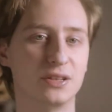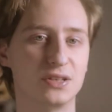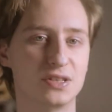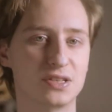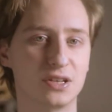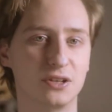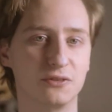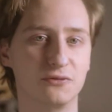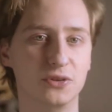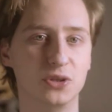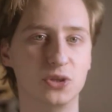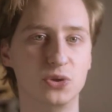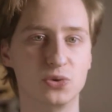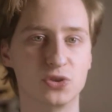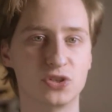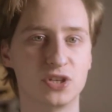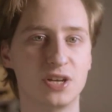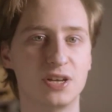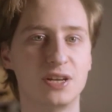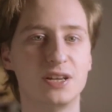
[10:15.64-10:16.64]
itself
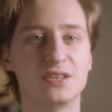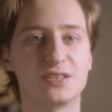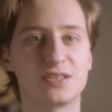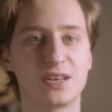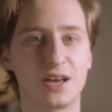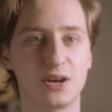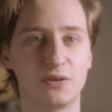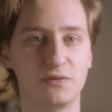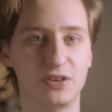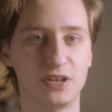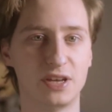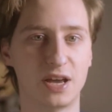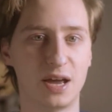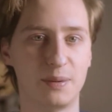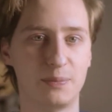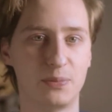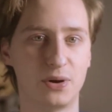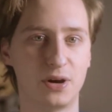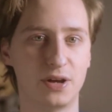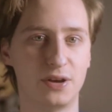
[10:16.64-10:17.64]
loose inside of the
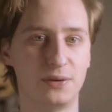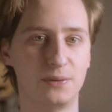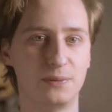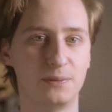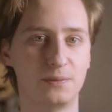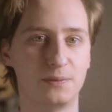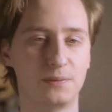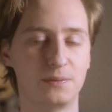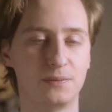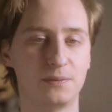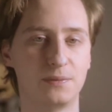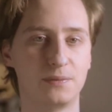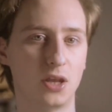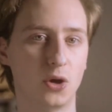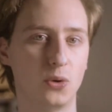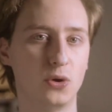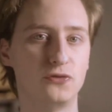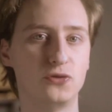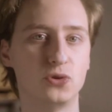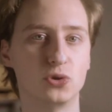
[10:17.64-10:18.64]
iPod. Now
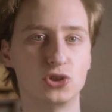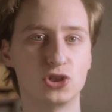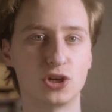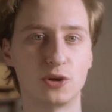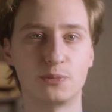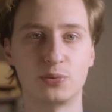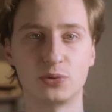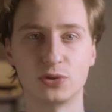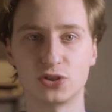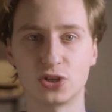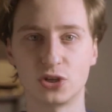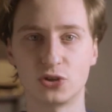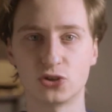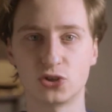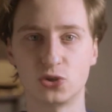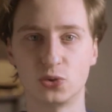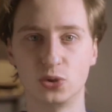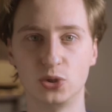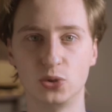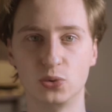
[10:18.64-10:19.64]
if your jumper is
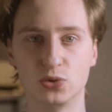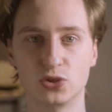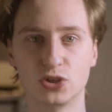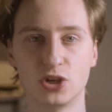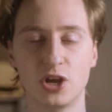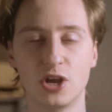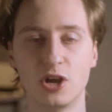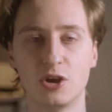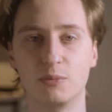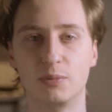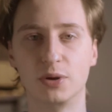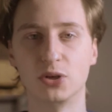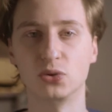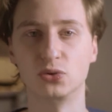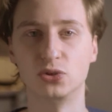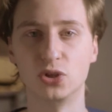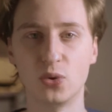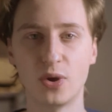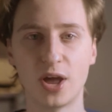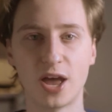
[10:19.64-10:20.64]
also loose, but you
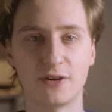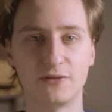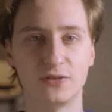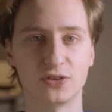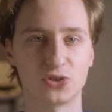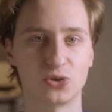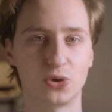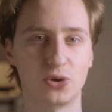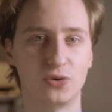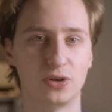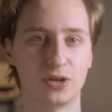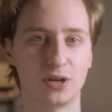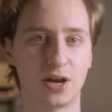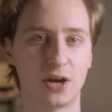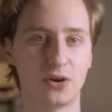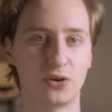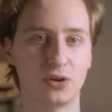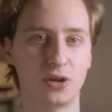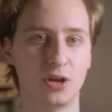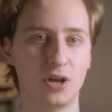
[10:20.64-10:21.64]
don't have a soldering
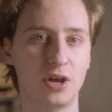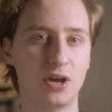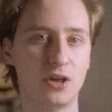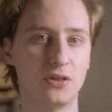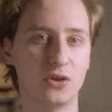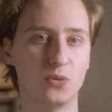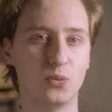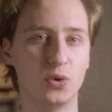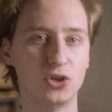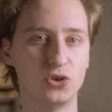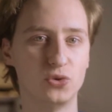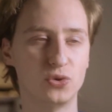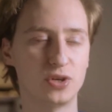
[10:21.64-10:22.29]
iron, then what you